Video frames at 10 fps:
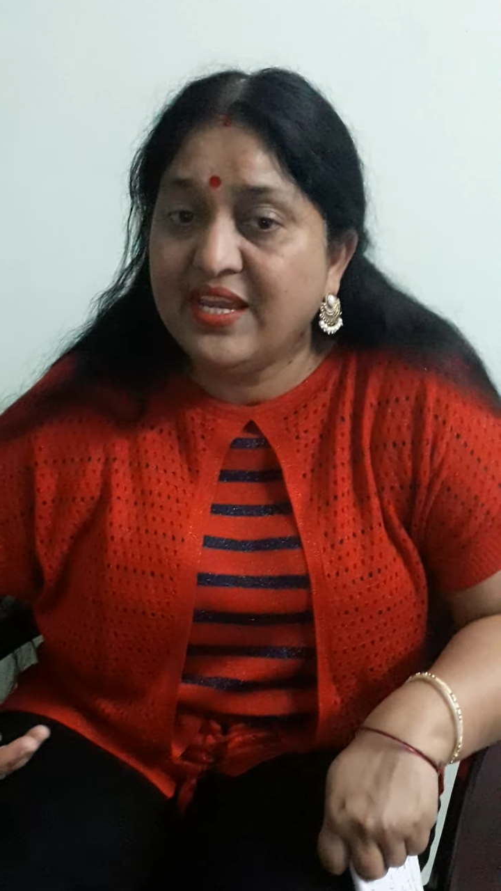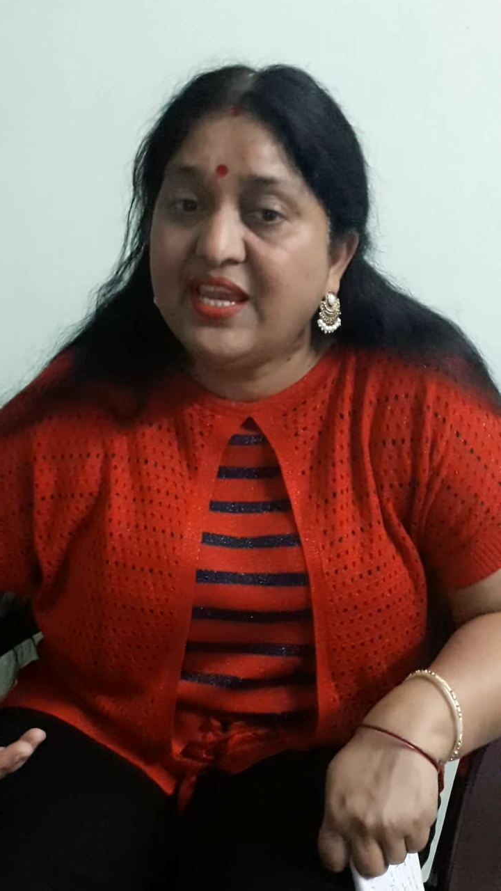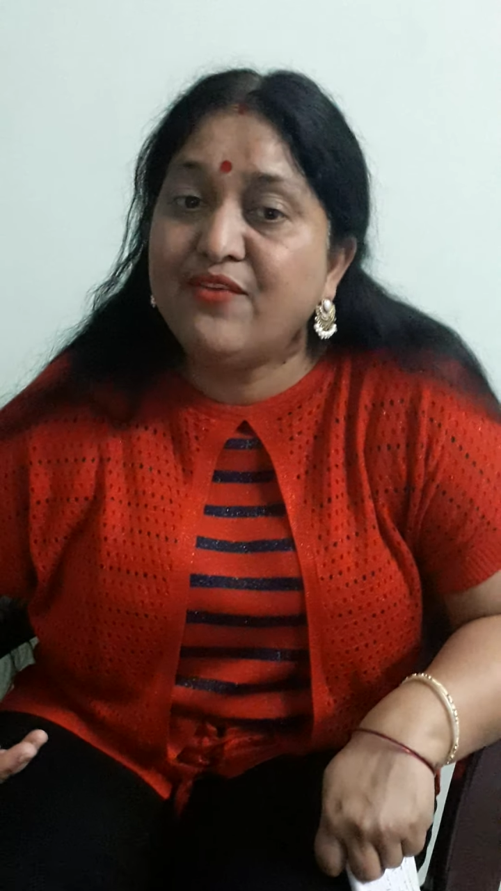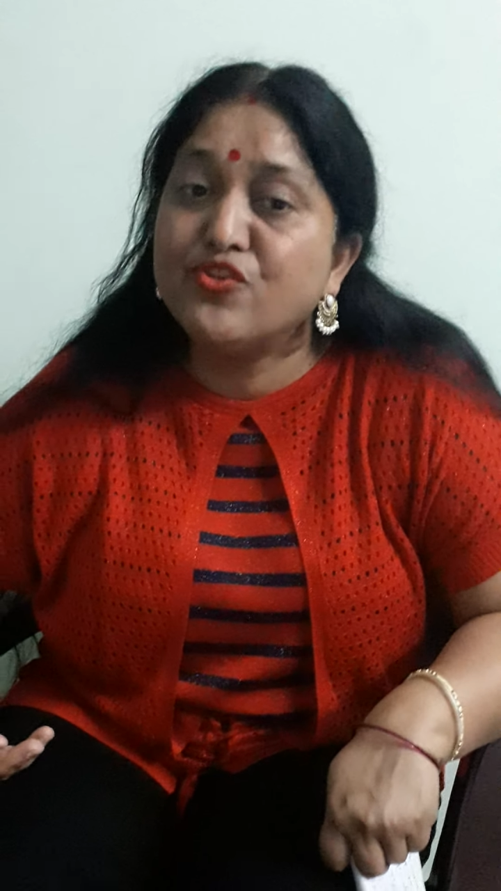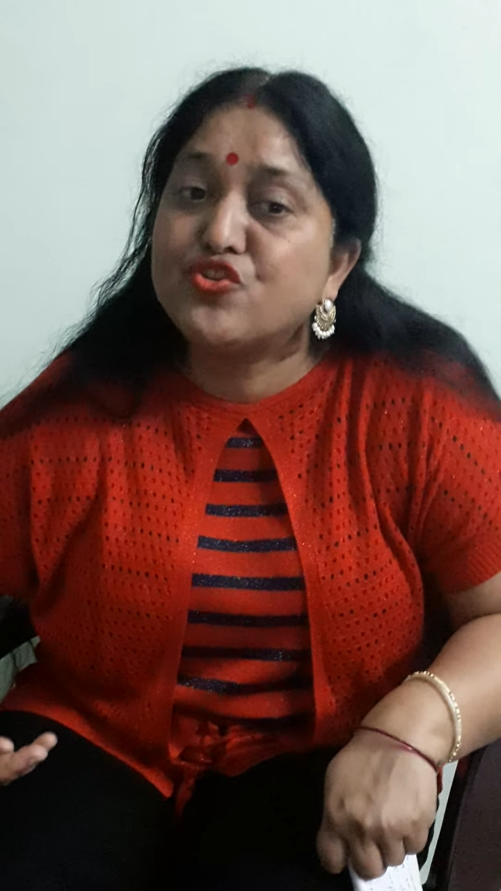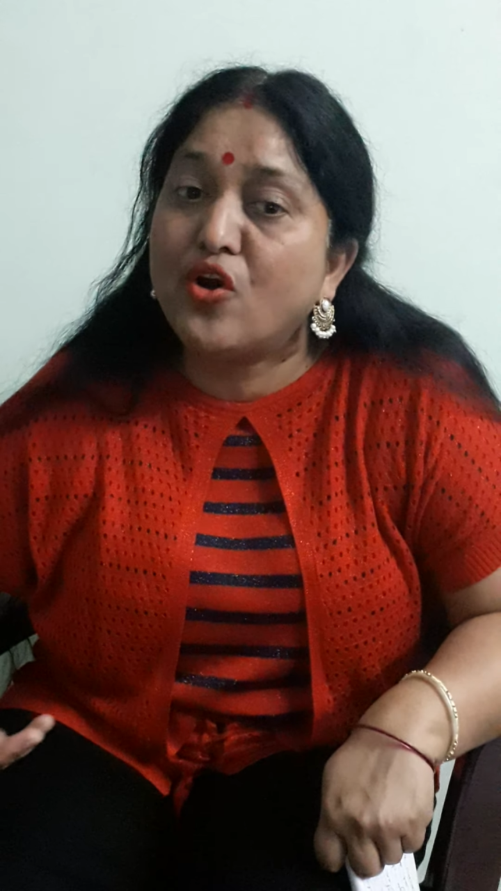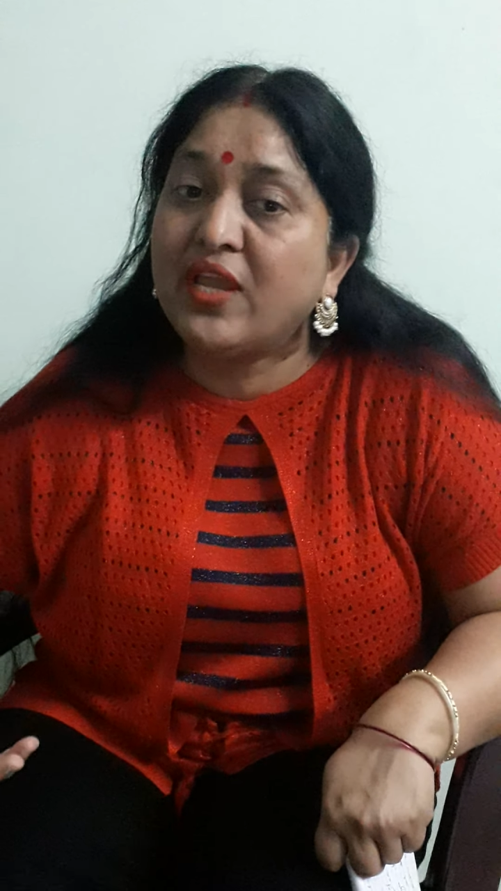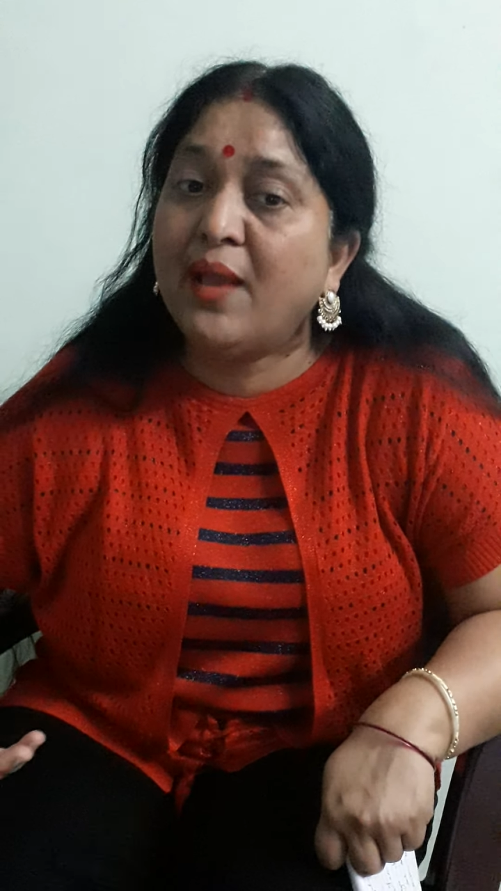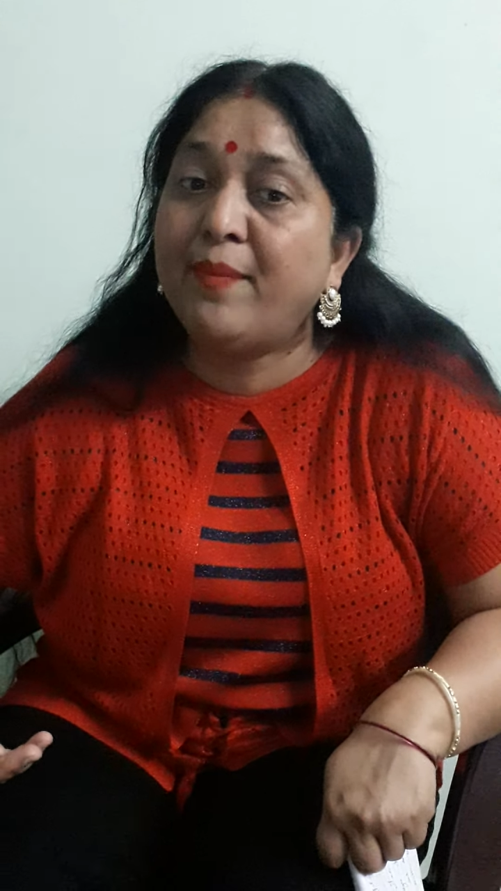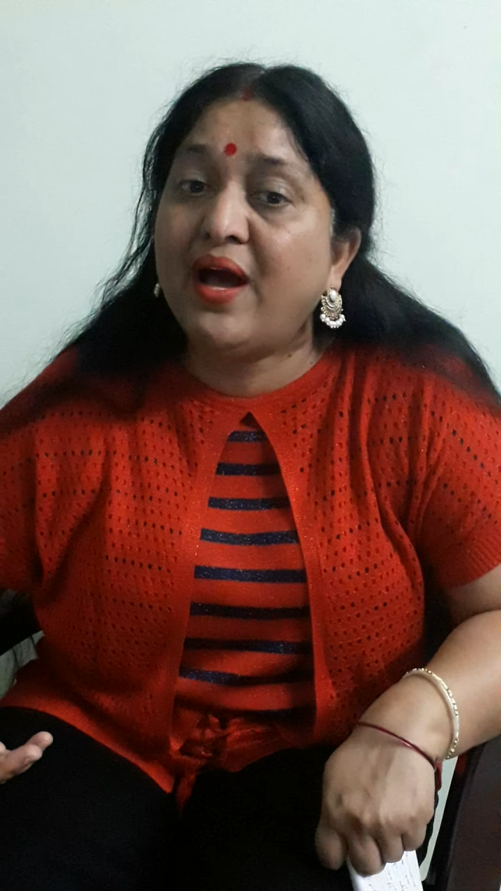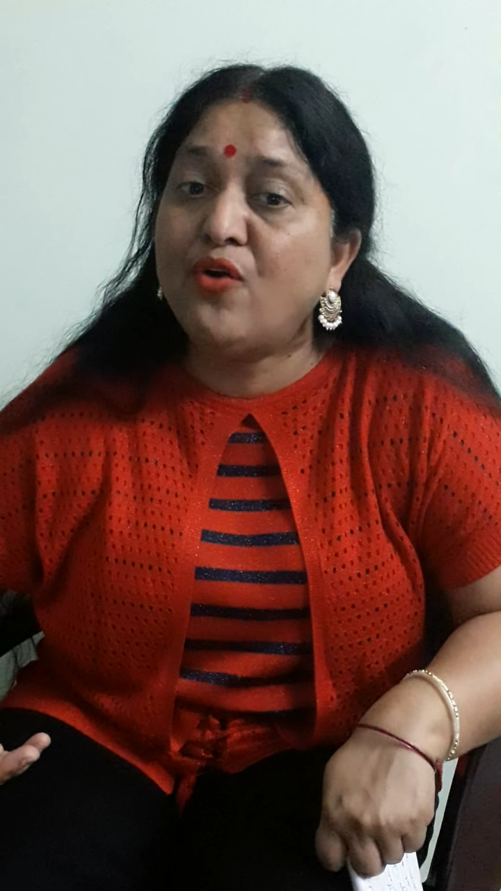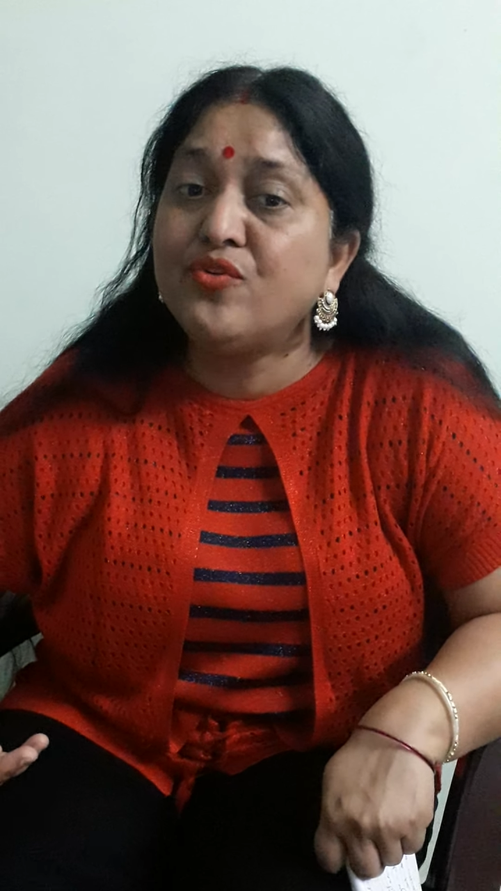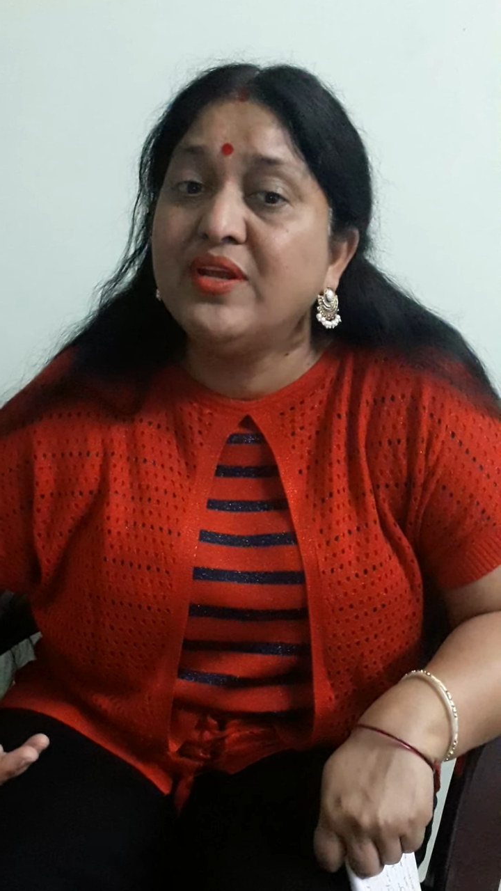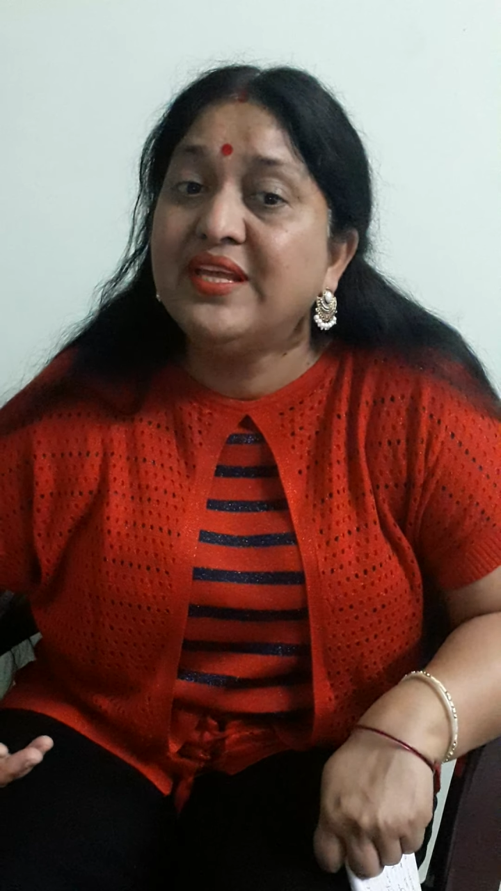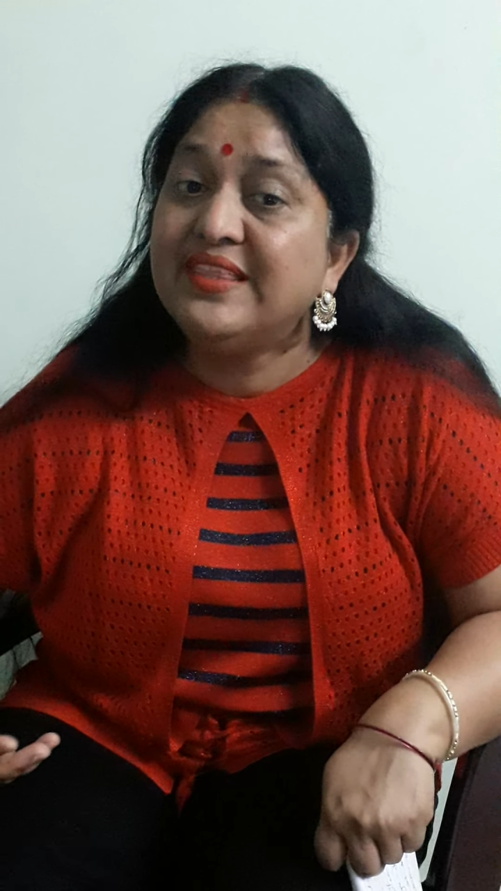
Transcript: He was talking about